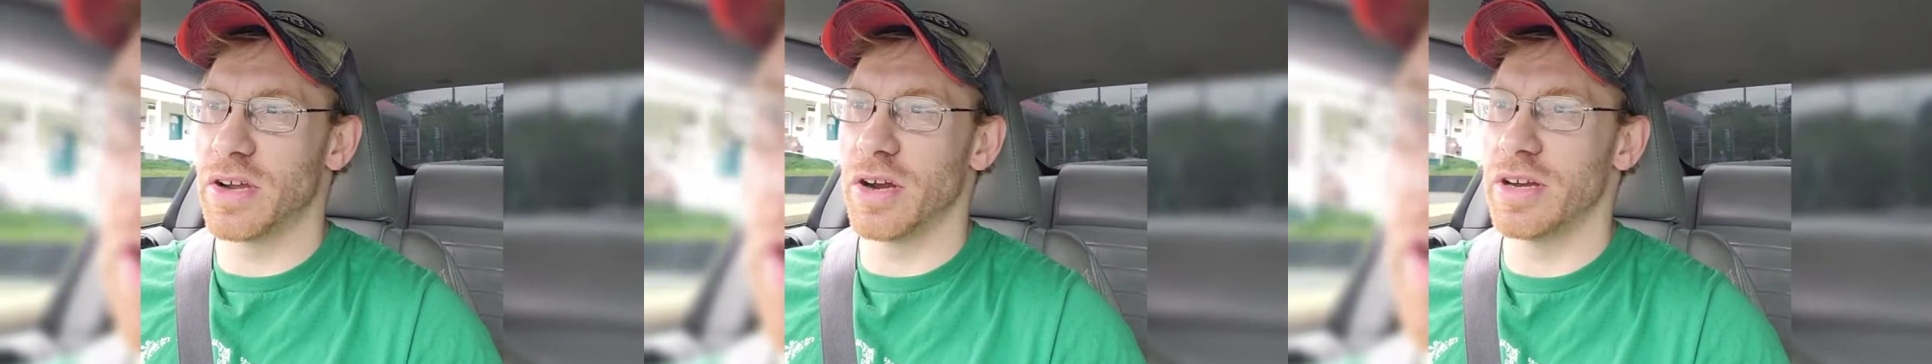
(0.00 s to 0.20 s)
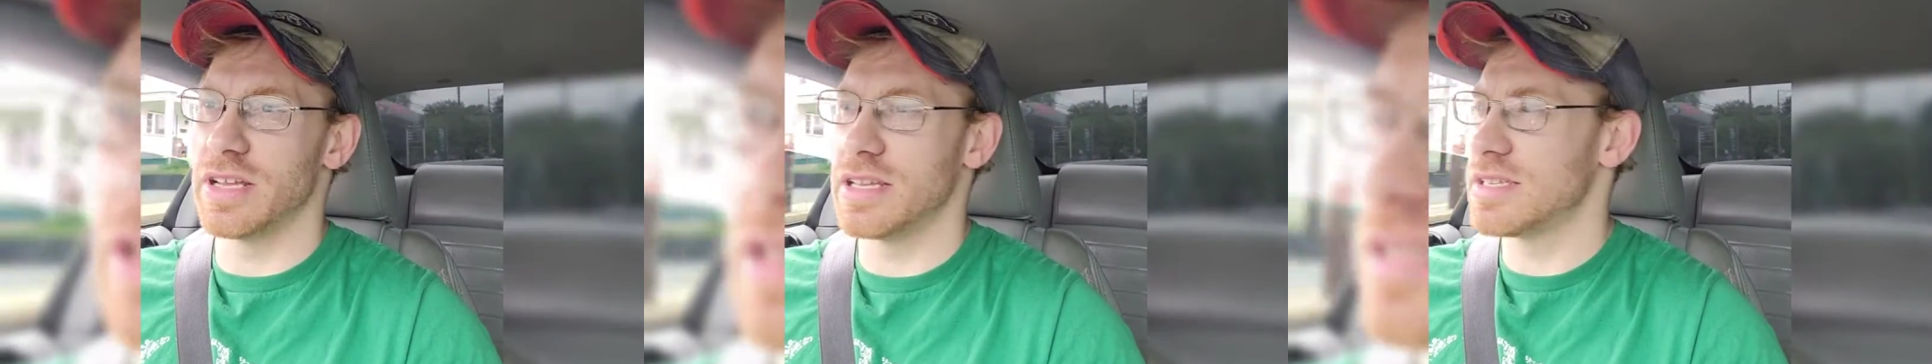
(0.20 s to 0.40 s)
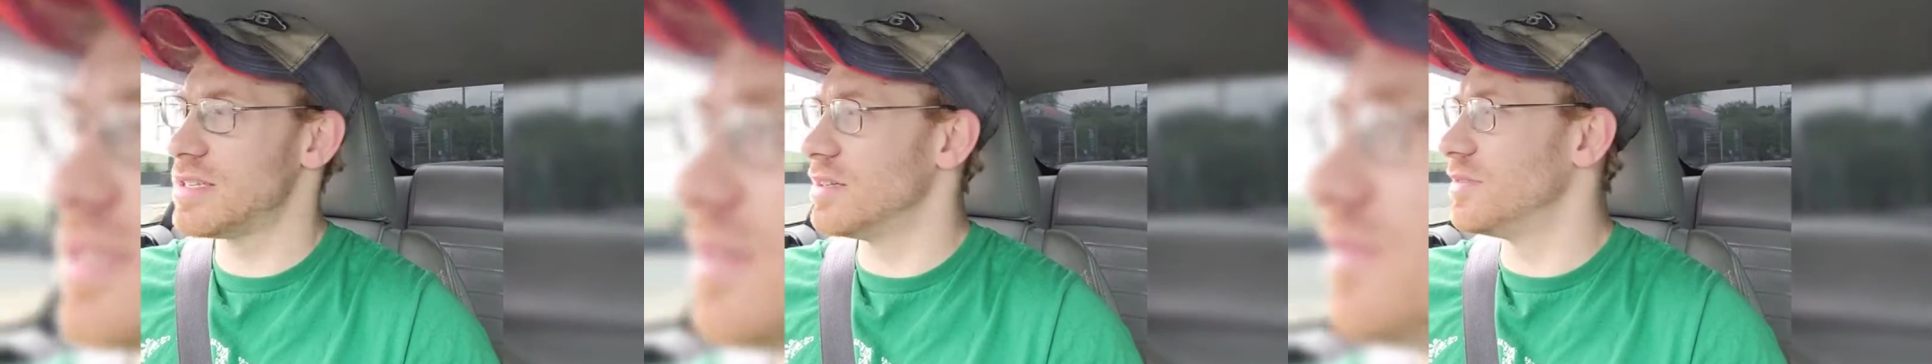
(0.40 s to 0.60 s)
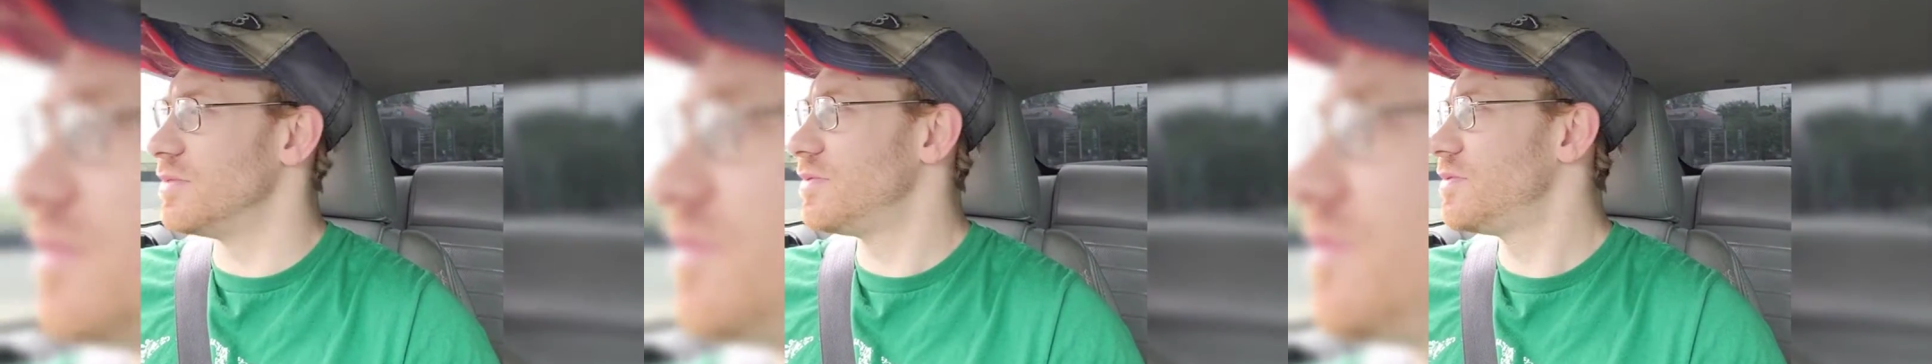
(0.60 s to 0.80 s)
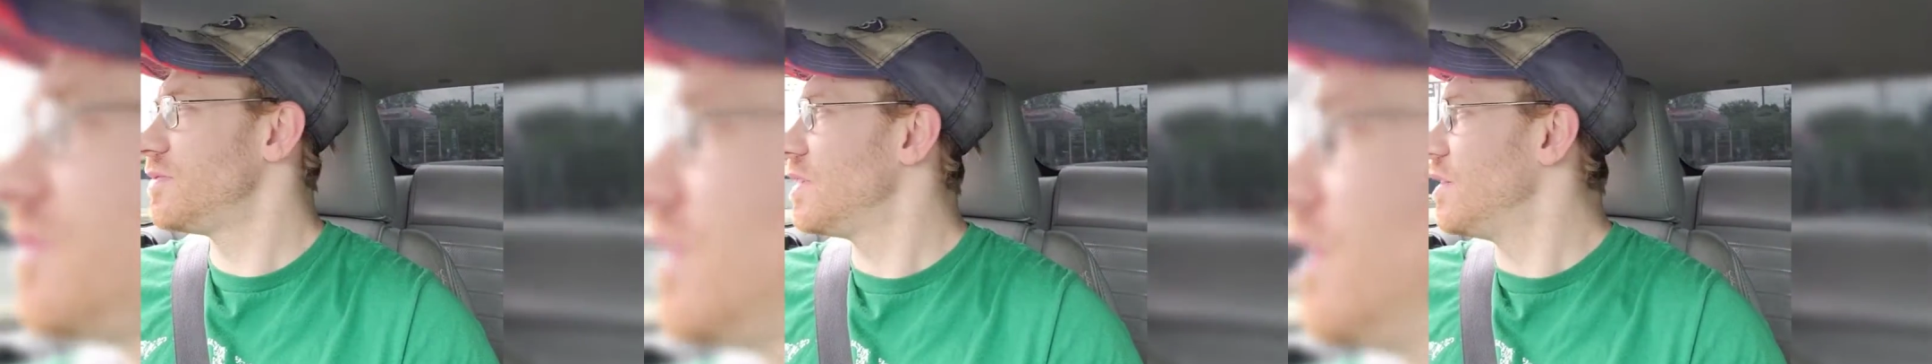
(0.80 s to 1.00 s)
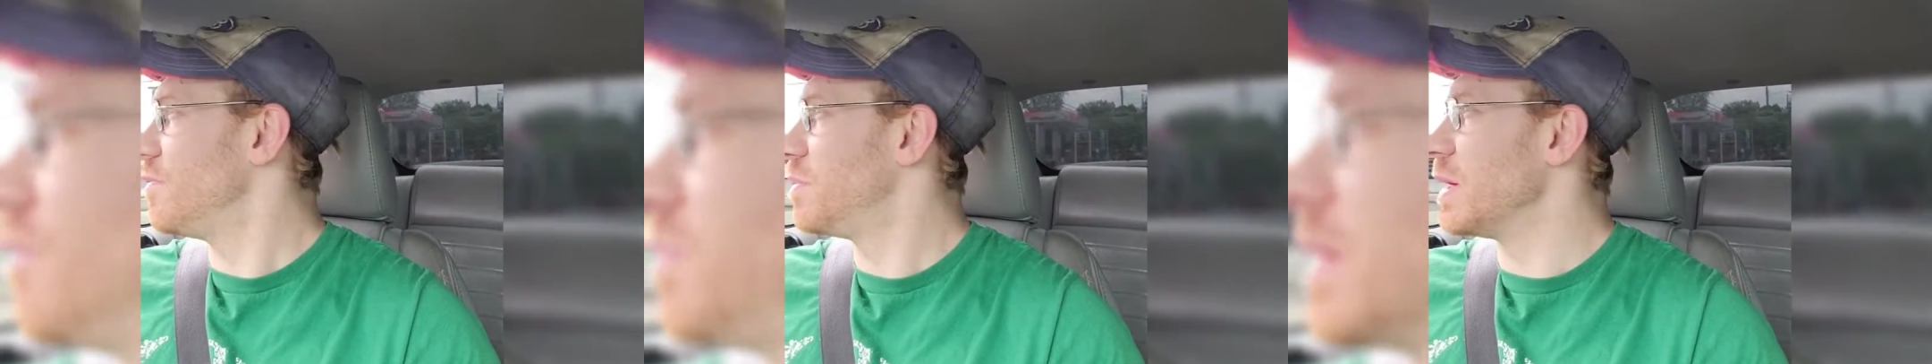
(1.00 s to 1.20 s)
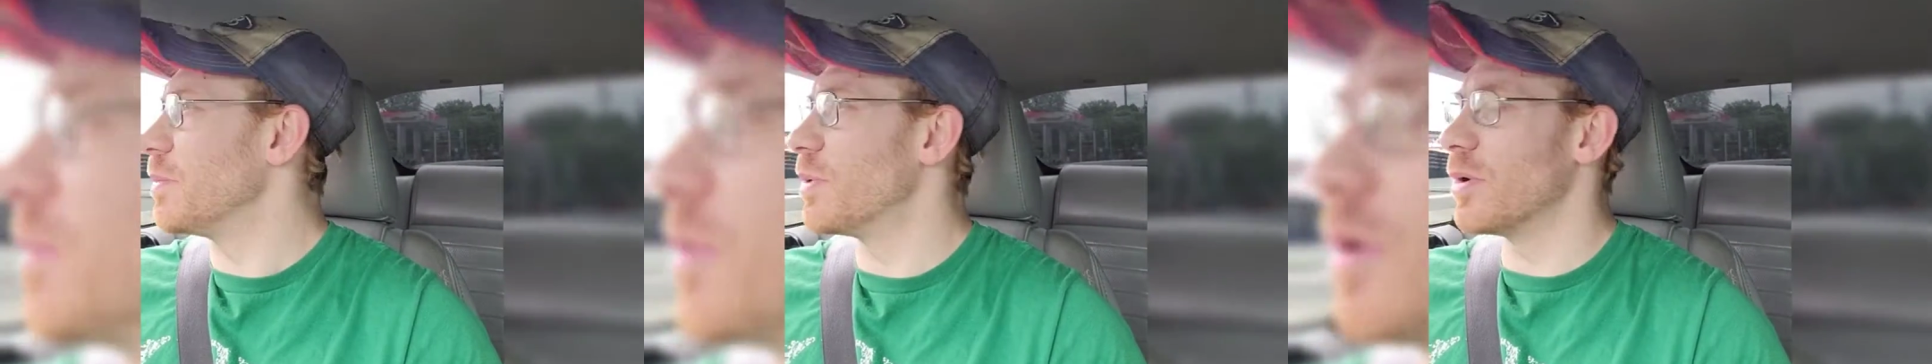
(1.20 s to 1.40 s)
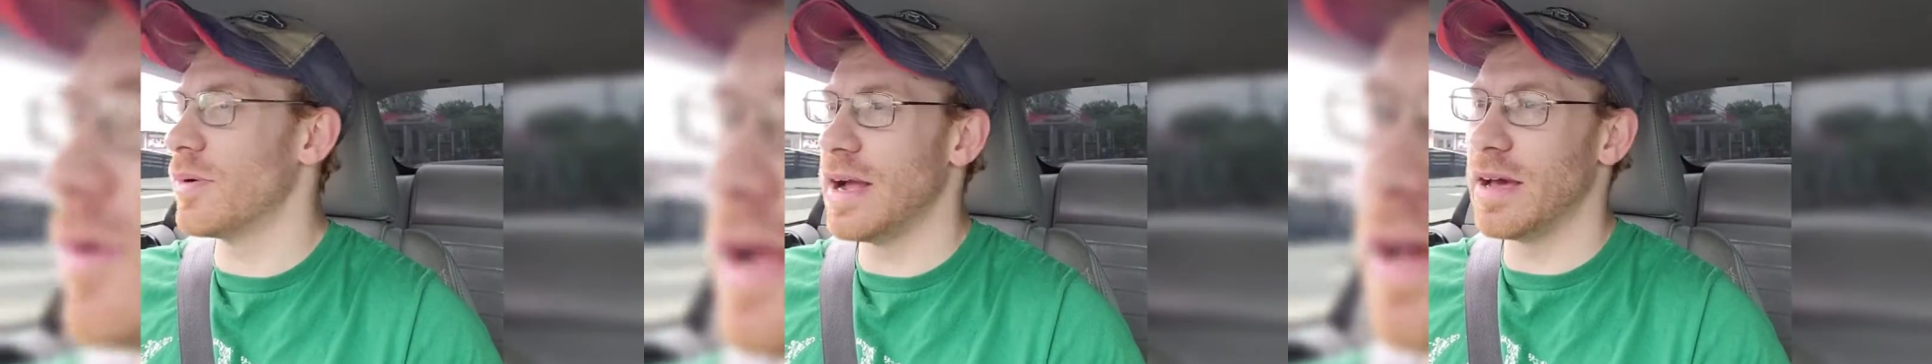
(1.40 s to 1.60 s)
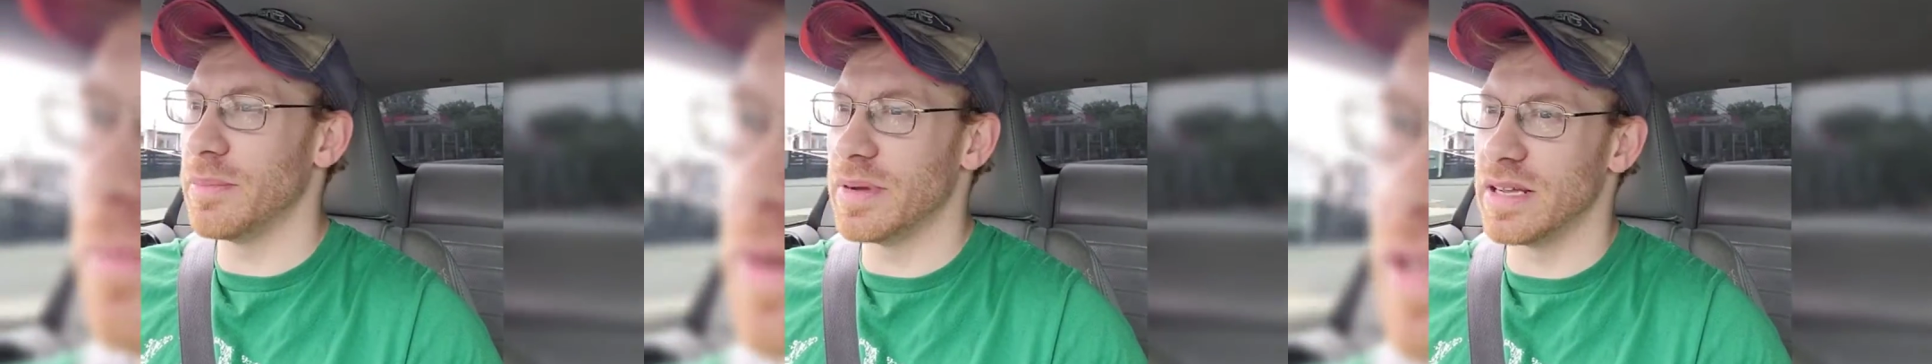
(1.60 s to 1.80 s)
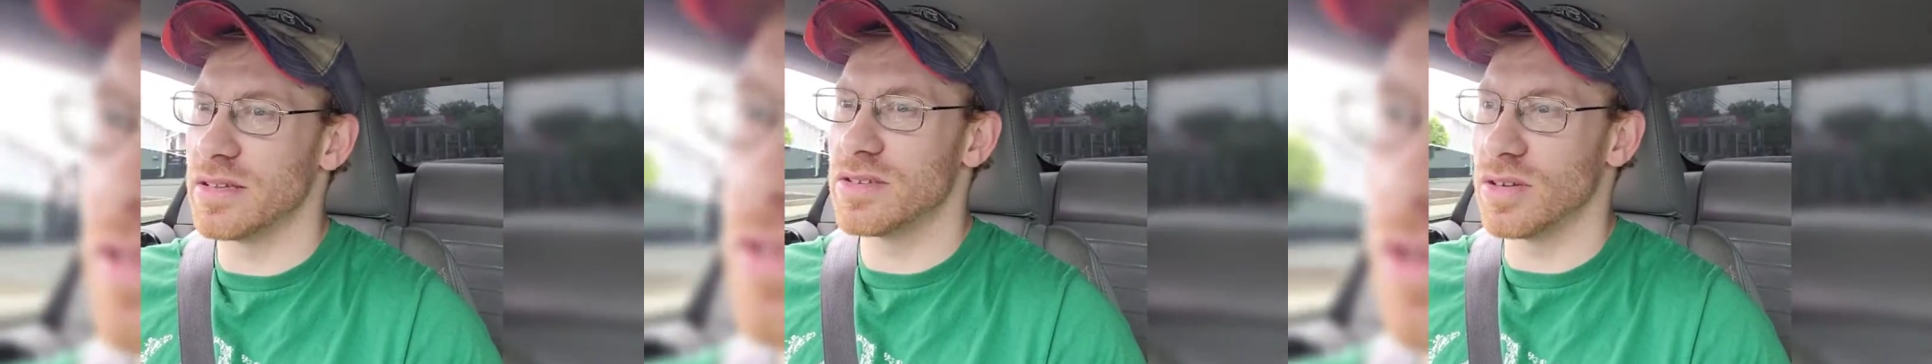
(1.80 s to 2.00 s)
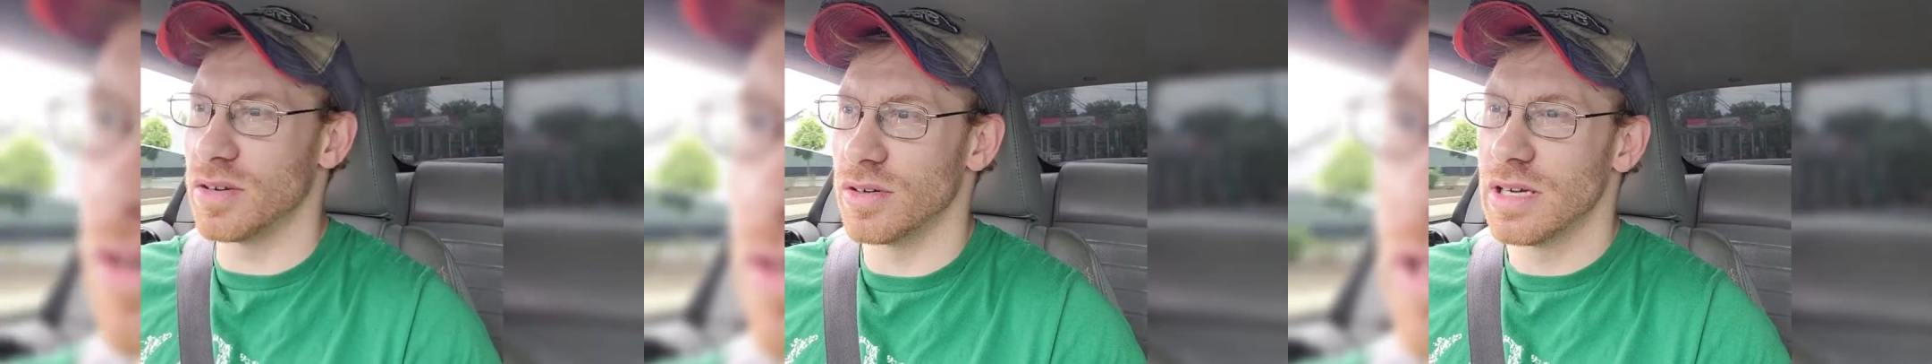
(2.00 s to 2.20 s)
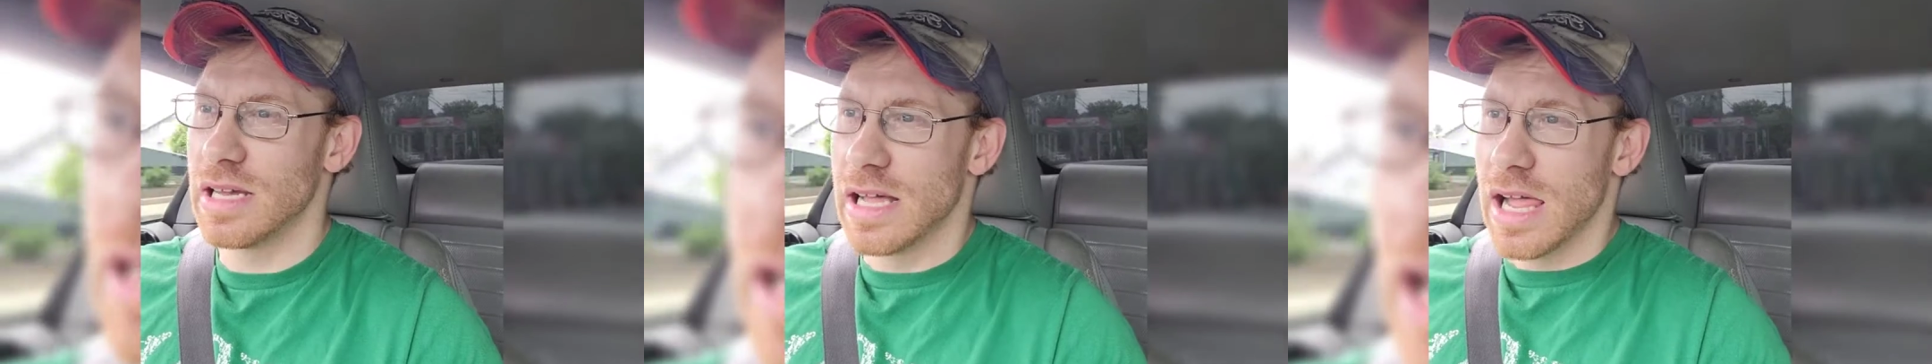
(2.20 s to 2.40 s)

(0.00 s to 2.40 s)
courteous of people around me. So